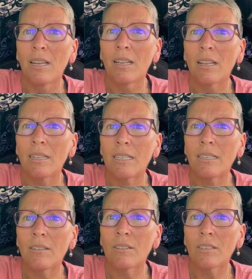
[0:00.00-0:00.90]
19
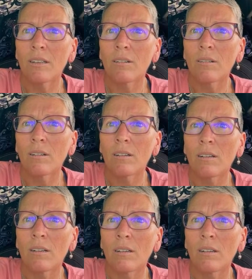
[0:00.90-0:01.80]
years ago.
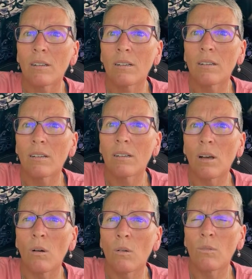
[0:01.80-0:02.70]

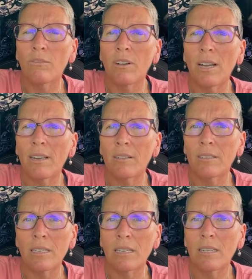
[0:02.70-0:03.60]
Oh, fires.
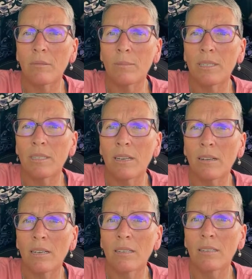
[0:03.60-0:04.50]
Yeah, that would be scary.